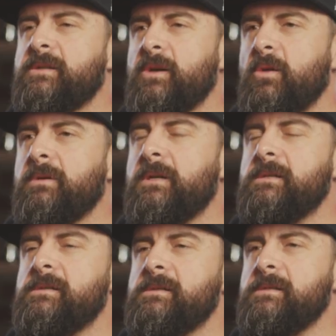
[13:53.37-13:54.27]

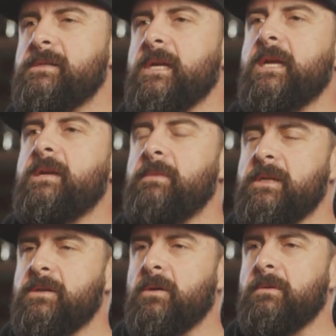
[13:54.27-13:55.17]
sober to keep
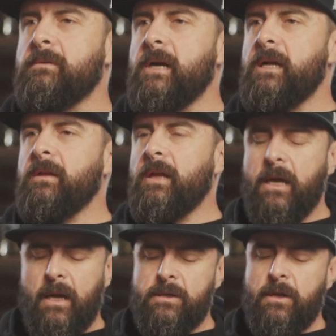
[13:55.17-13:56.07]
me sober, right? Mm-hmm.
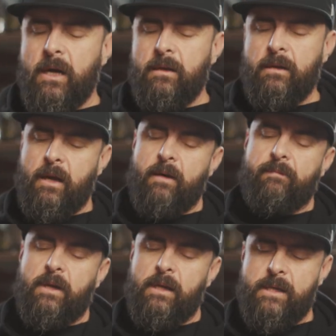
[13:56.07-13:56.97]
Like I try to
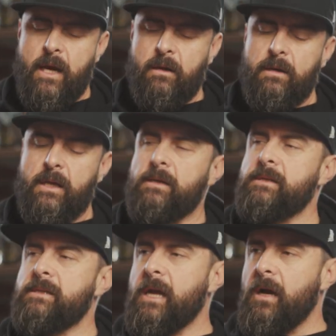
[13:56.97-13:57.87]
have integrity,
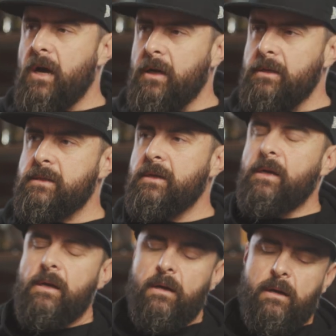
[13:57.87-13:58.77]
stay honest,
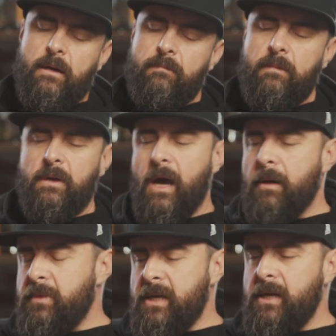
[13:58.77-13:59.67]
um,
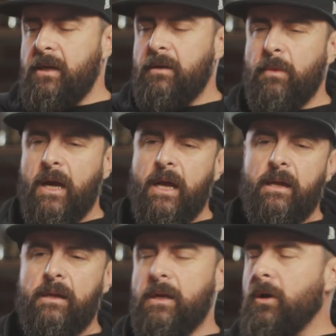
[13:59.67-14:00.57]
not be in my,
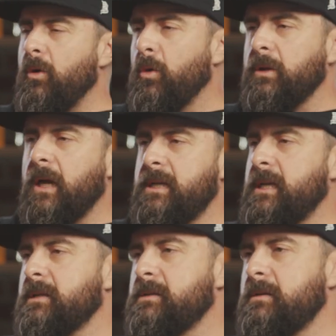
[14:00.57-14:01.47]
you know, old
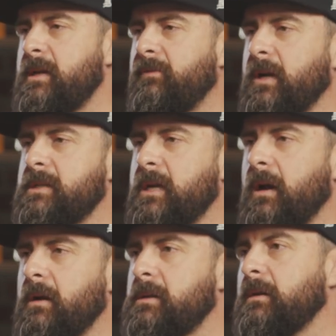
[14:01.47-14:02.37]
ideas or defects of
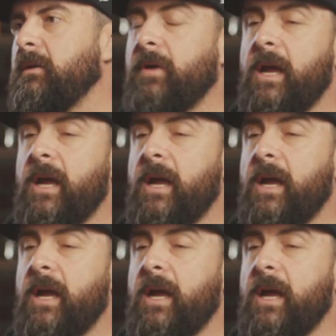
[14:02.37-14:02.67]
character. And if